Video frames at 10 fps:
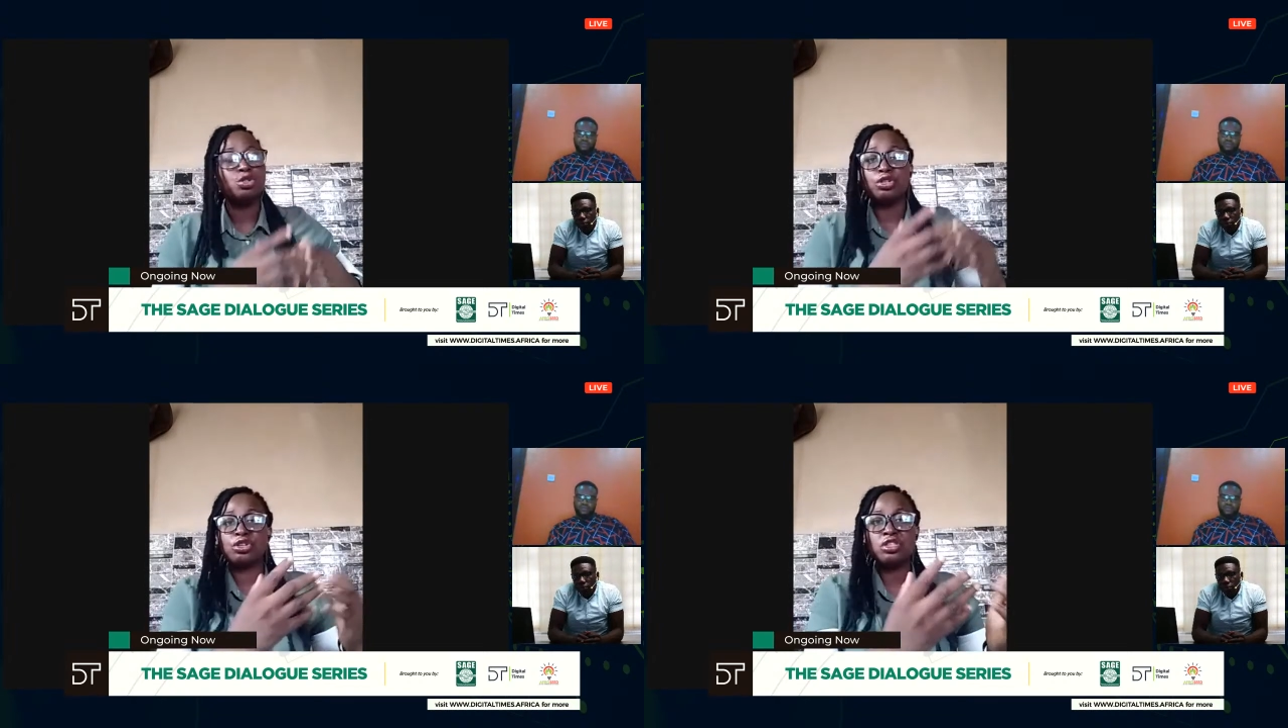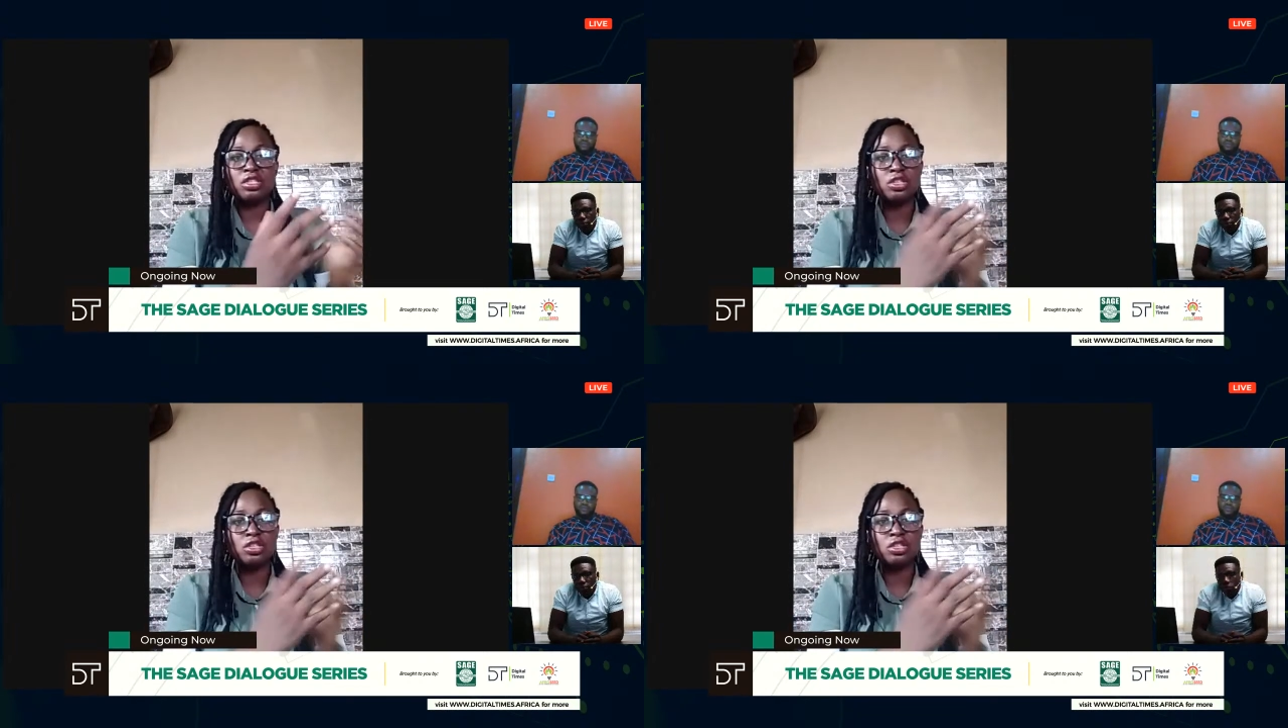
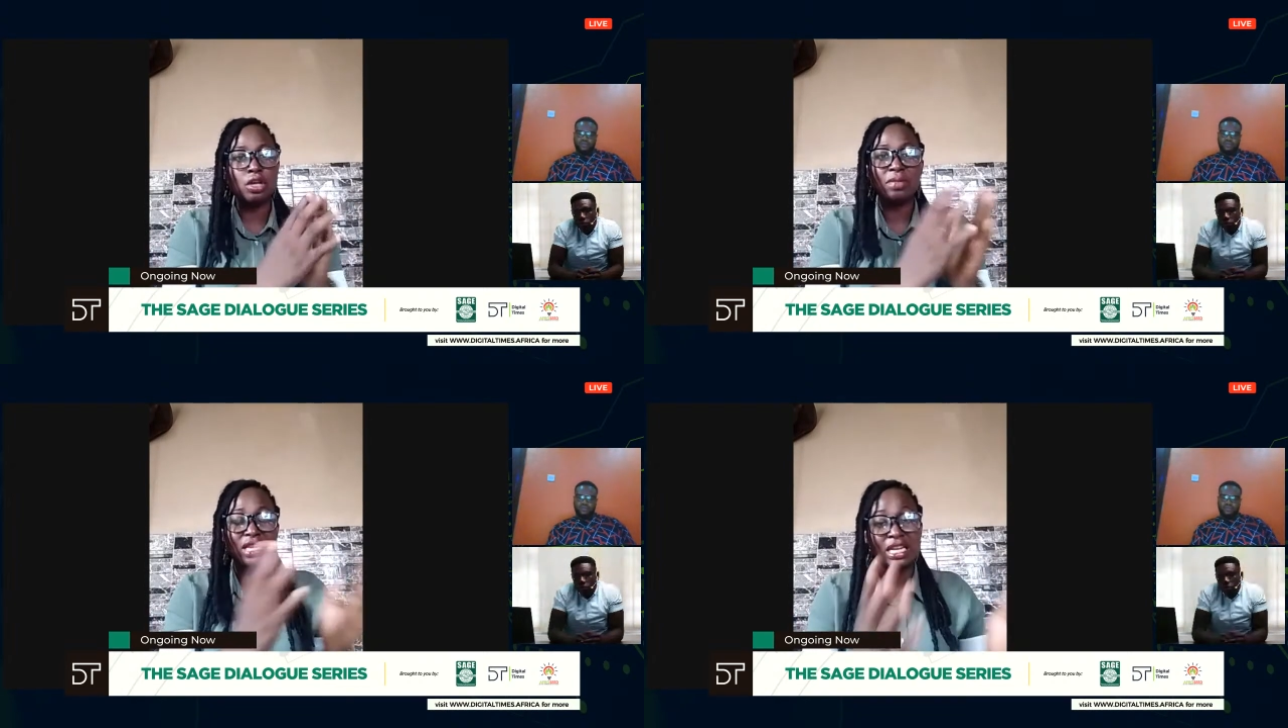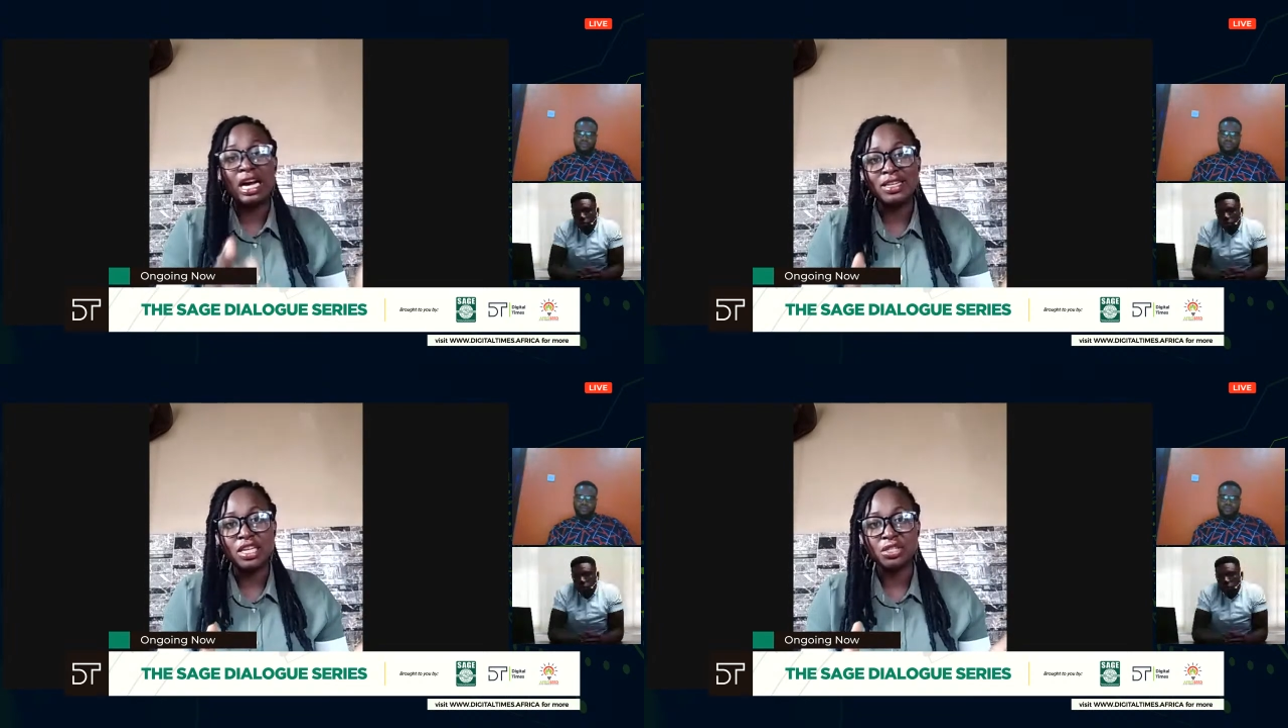introduce something in our
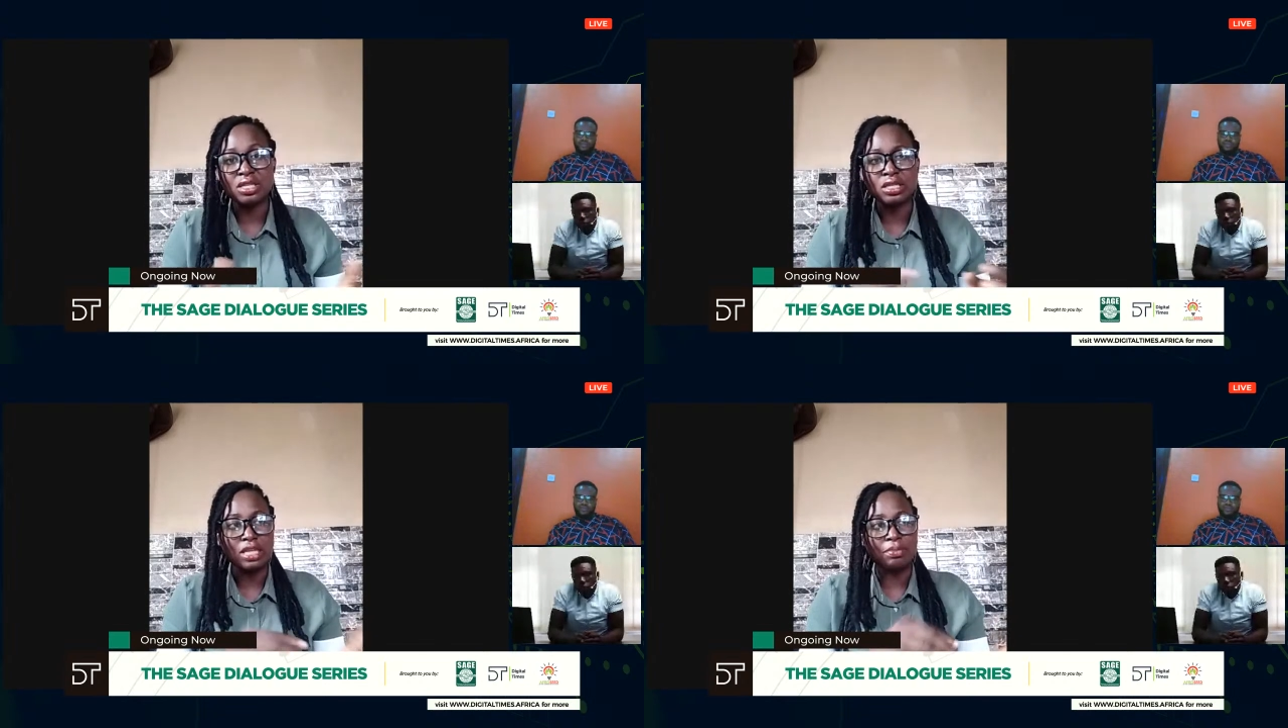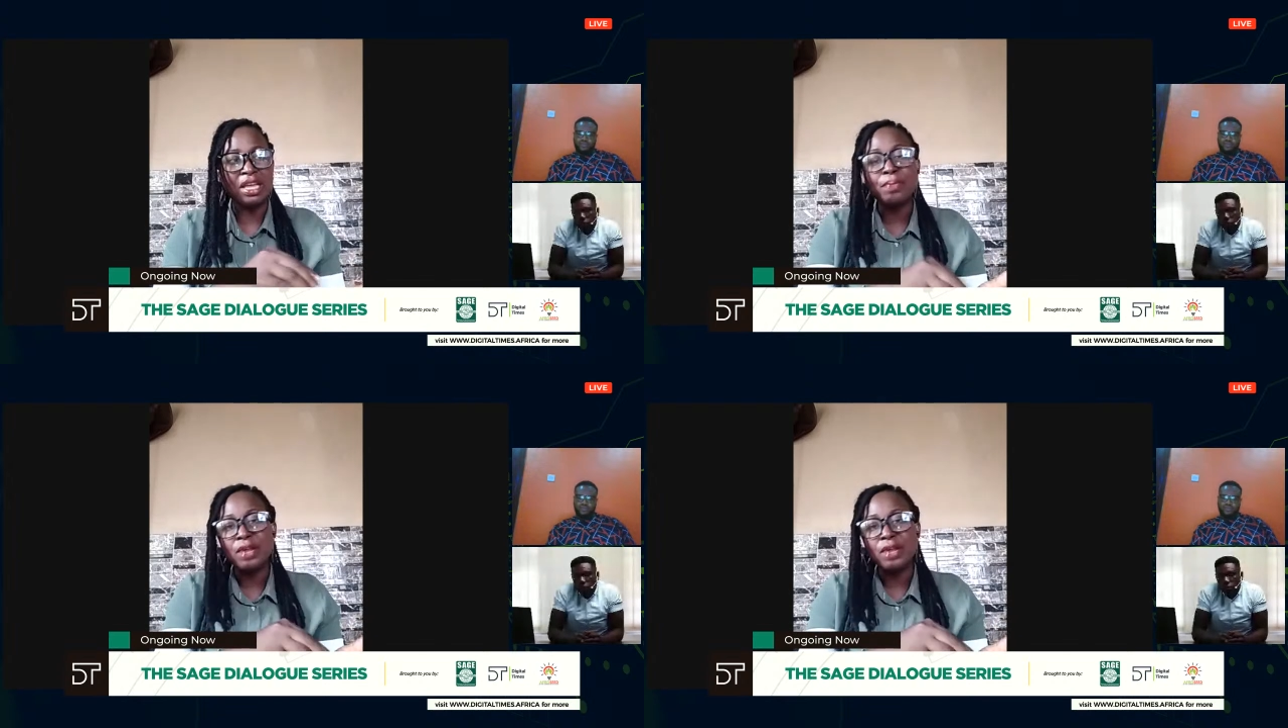education system,
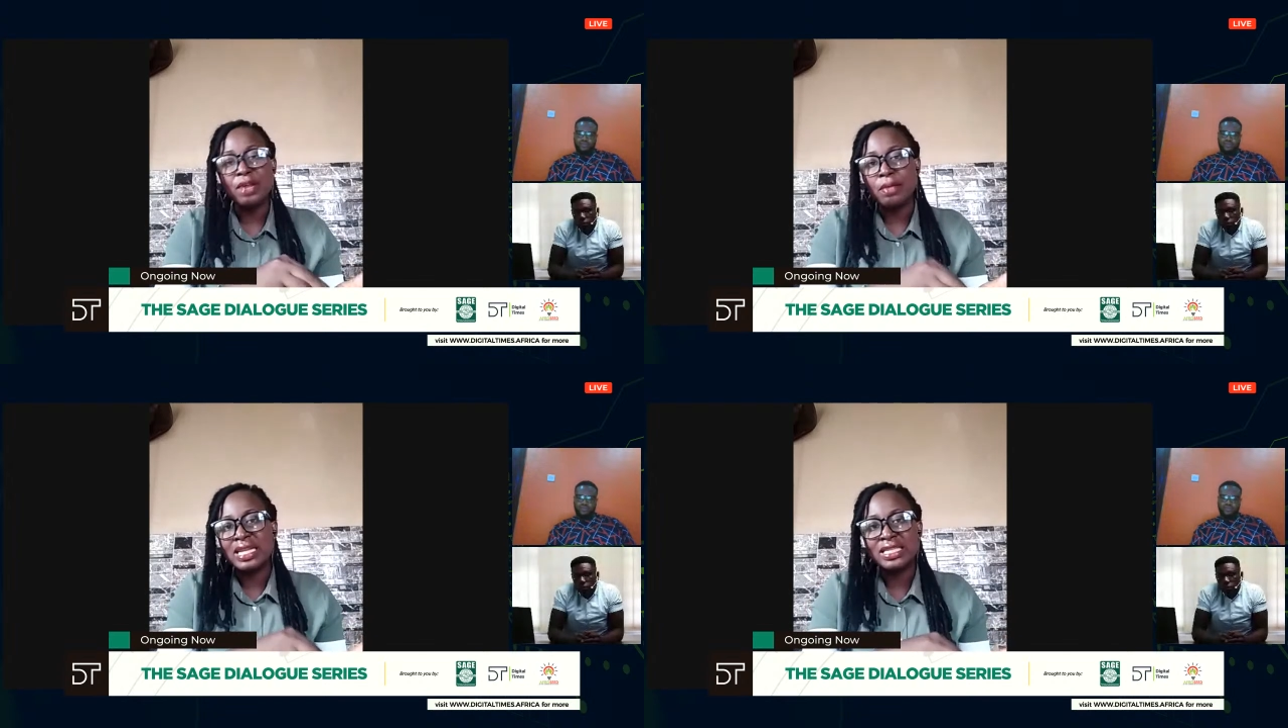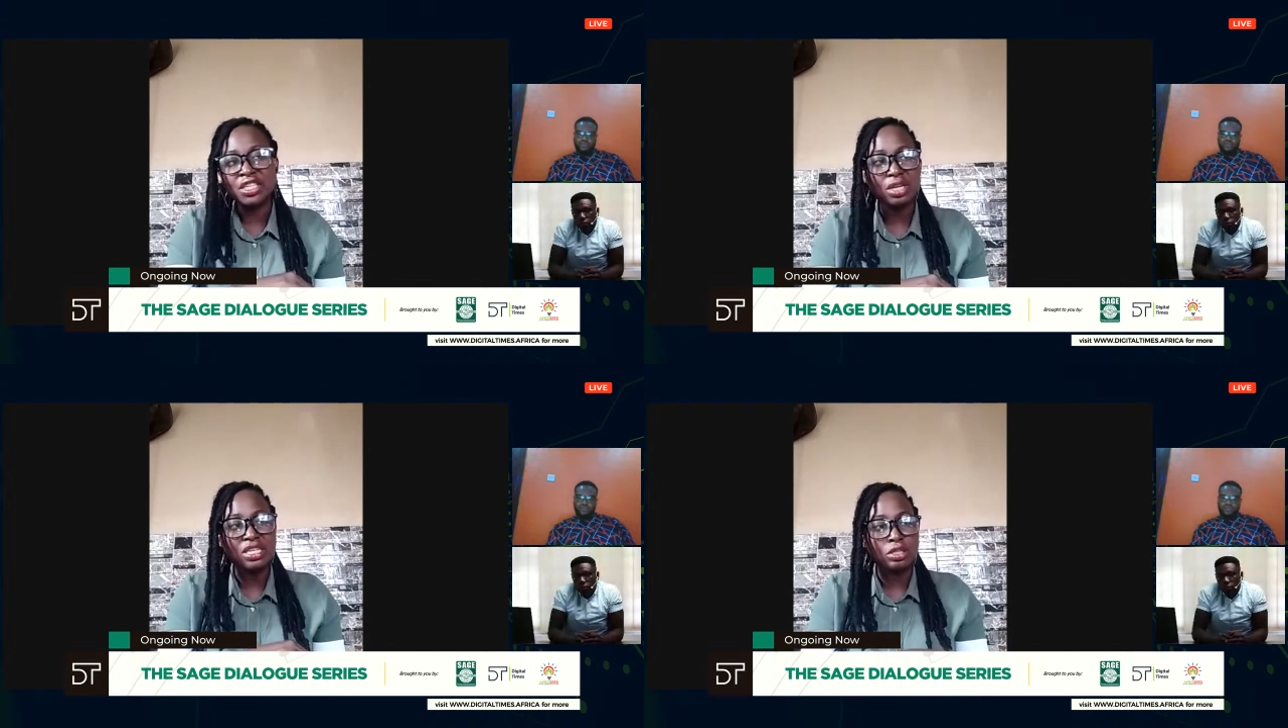the
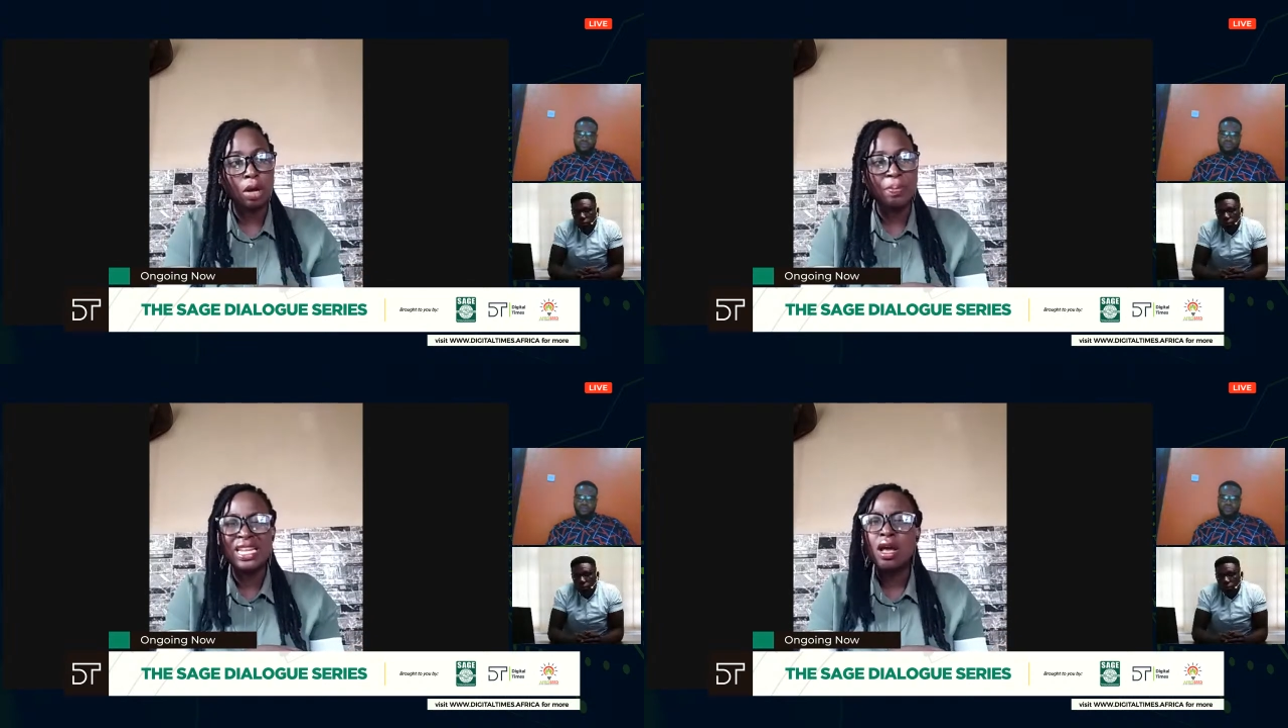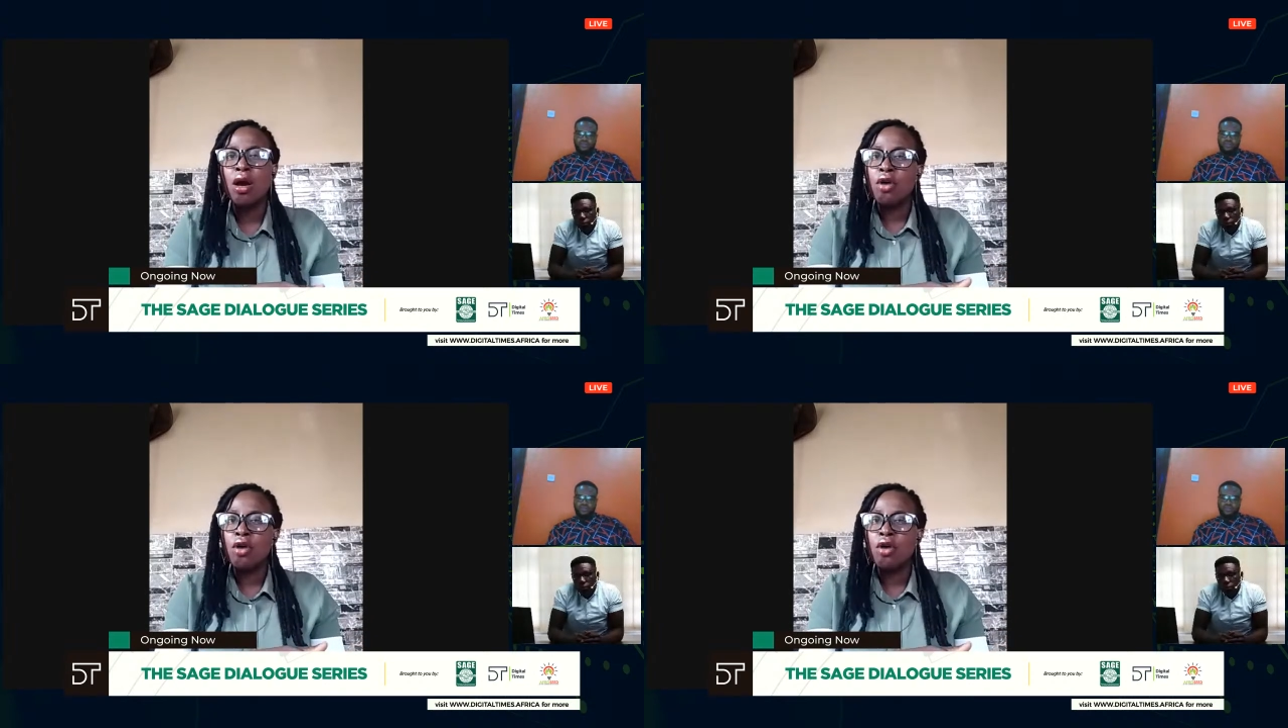implementation is not being